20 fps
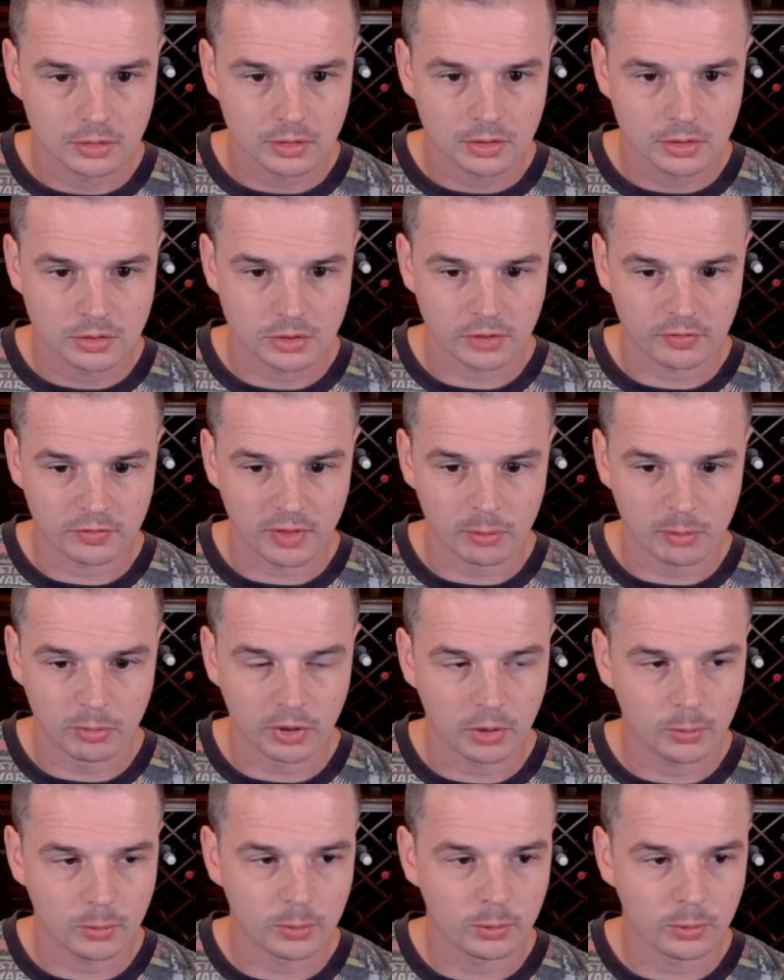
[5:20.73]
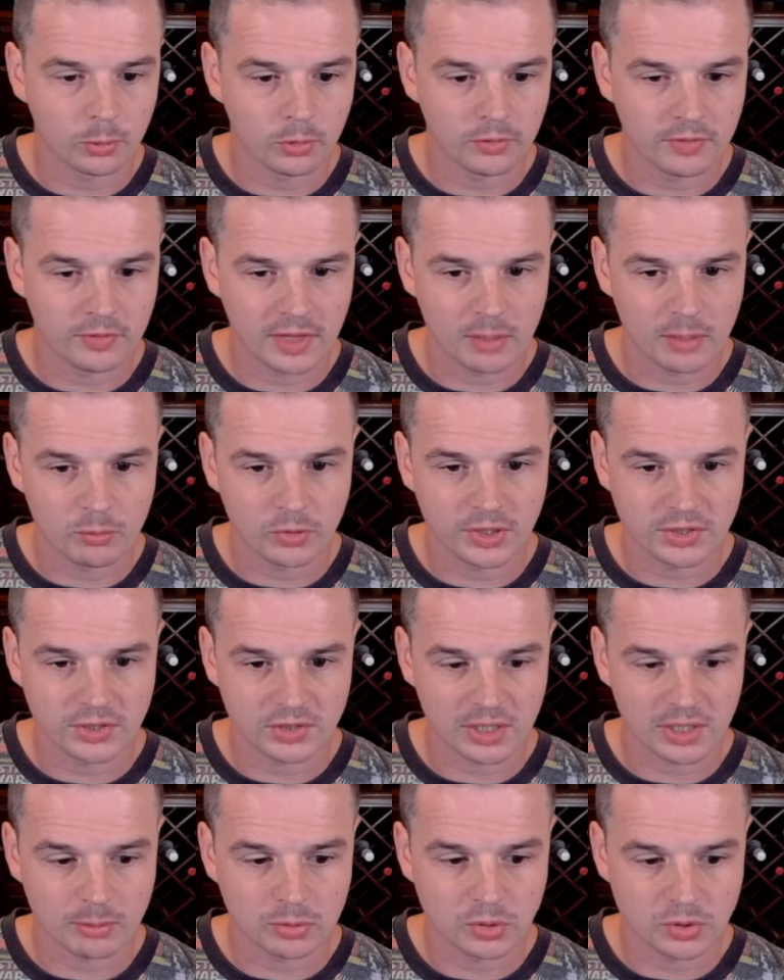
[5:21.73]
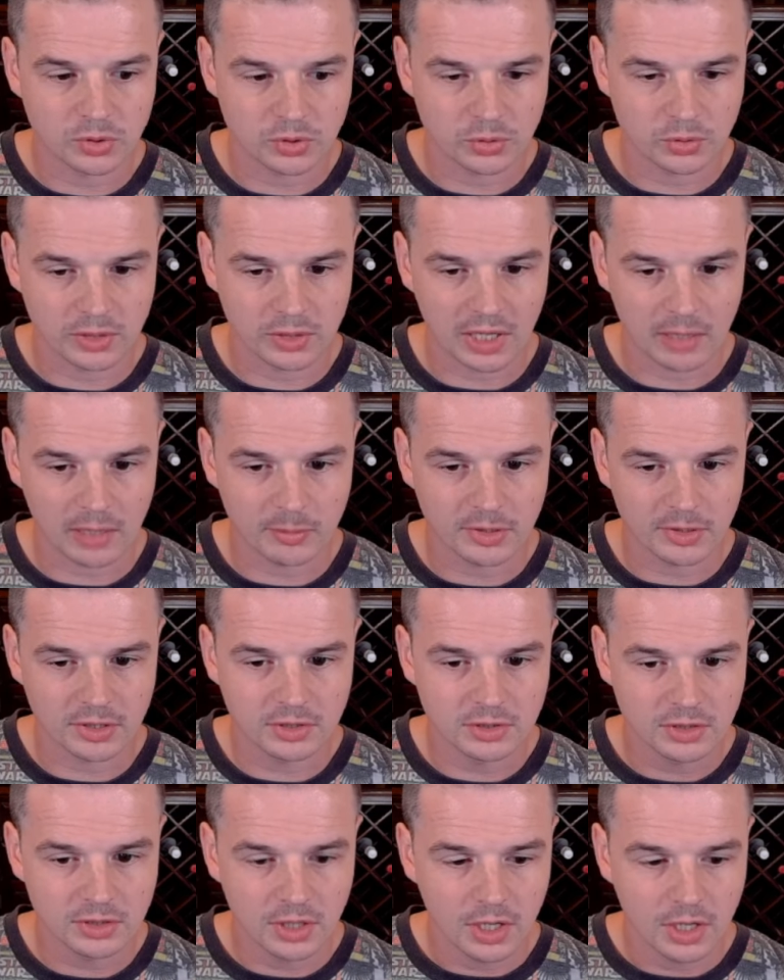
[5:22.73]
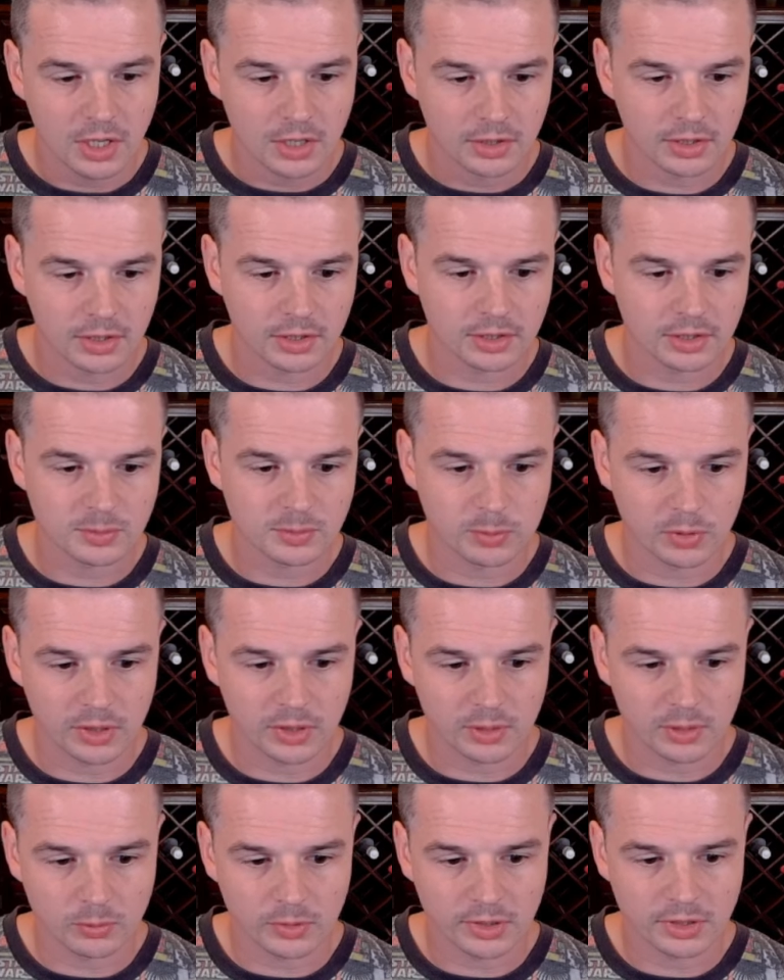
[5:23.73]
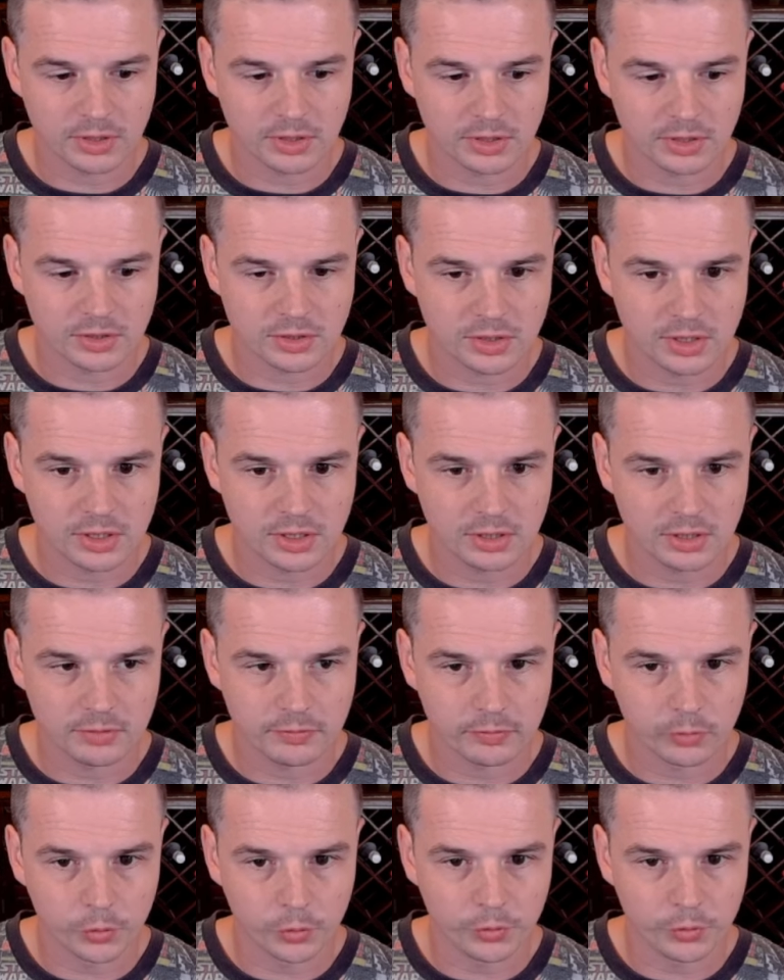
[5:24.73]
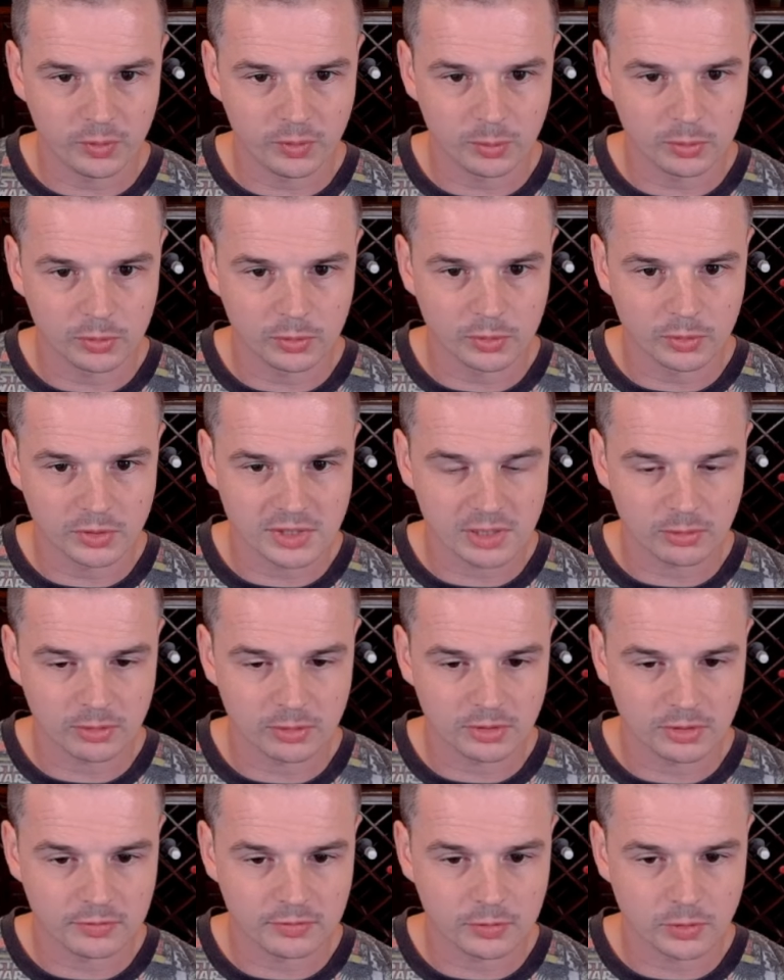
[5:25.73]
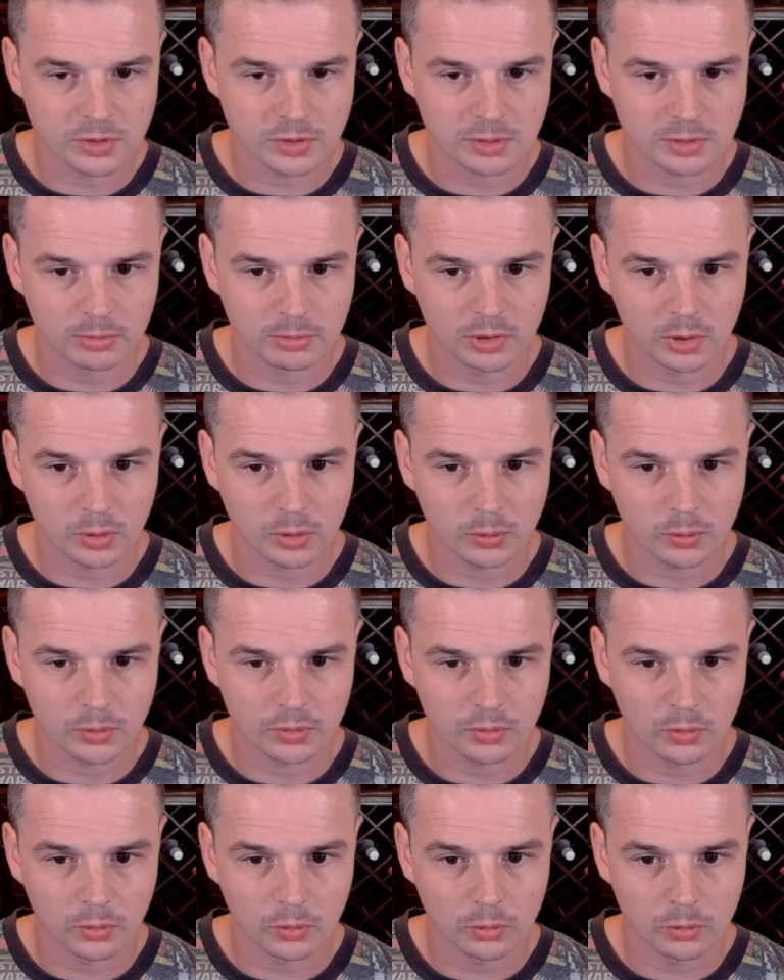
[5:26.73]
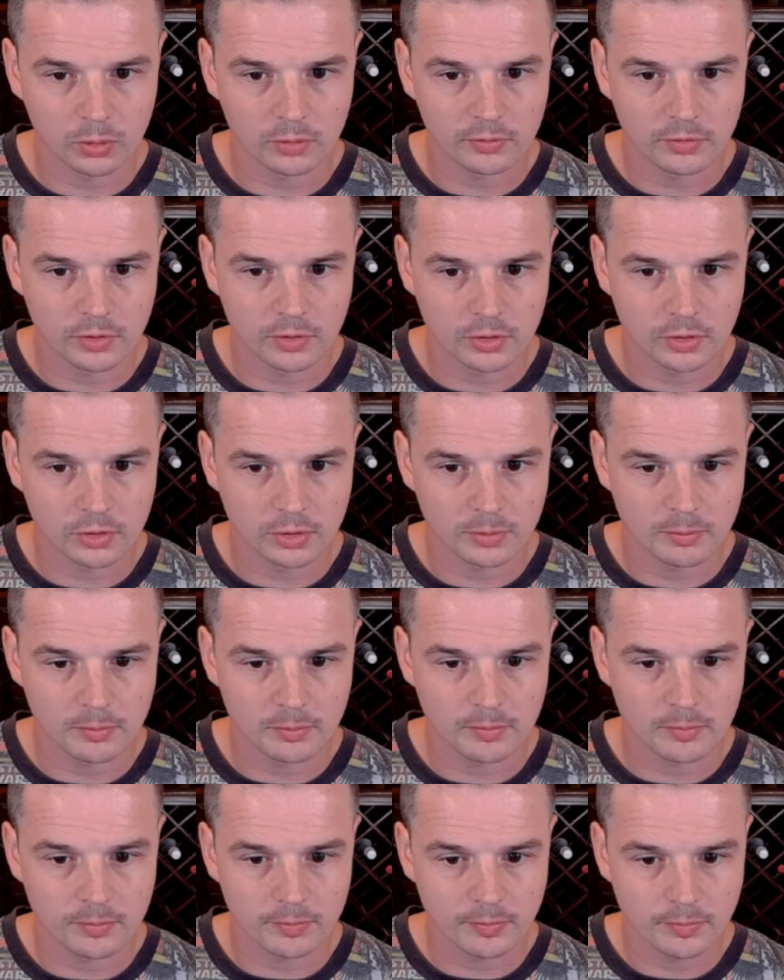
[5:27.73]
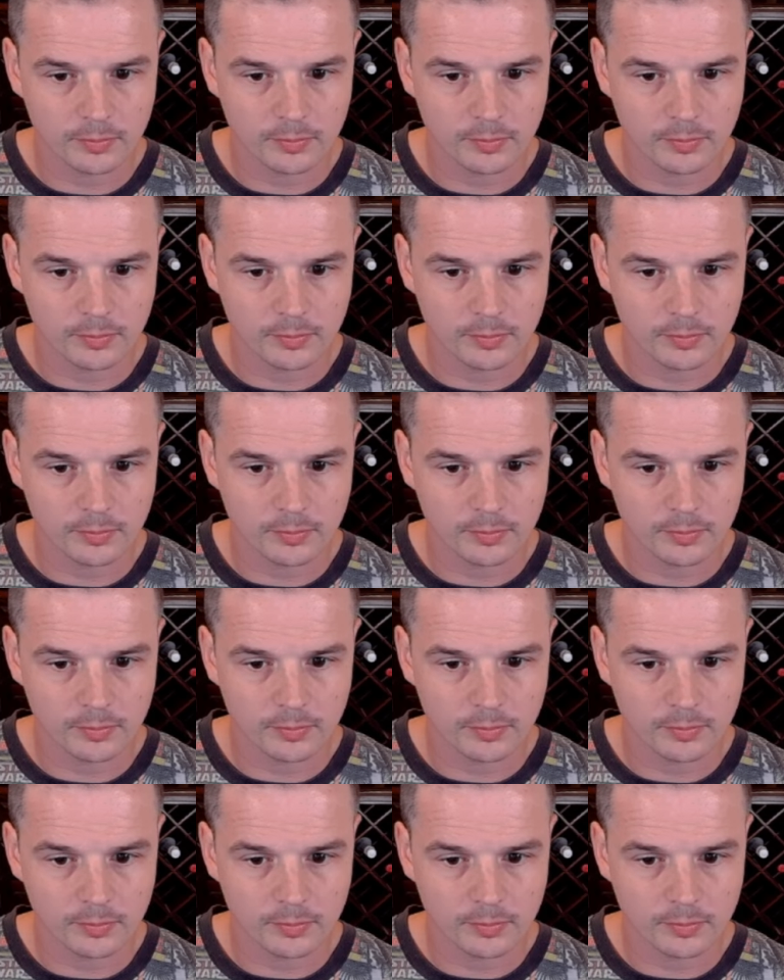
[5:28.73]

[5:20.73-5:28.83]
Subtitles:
So if they block with all of them, we trample 2 damage. I think at this point, we ditch the Floofy Paws. That would force a block with all of them.